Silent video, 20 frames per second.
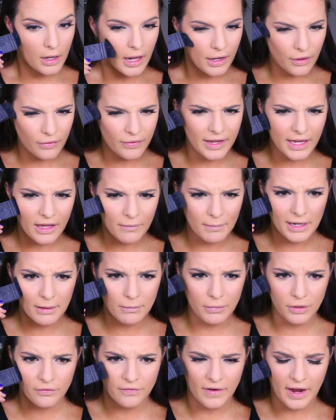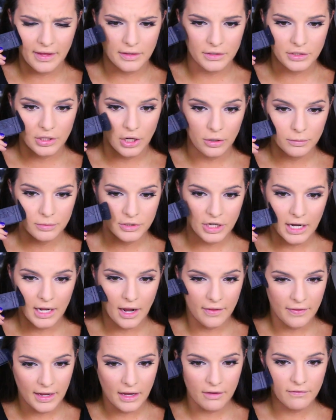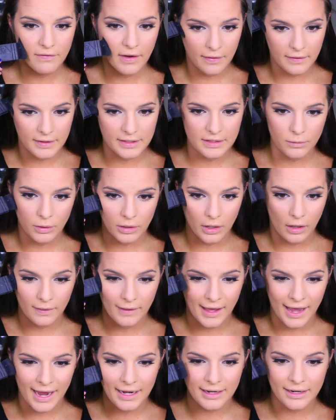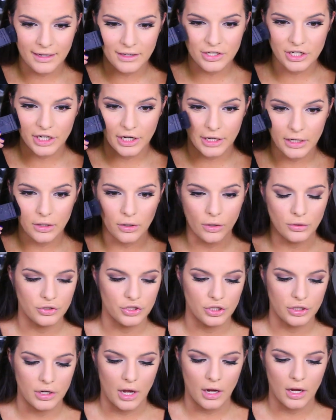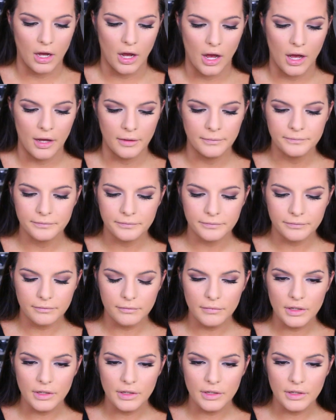I don't think I've been able to find the taupe shade. I think I found this one online at cherryculture.com.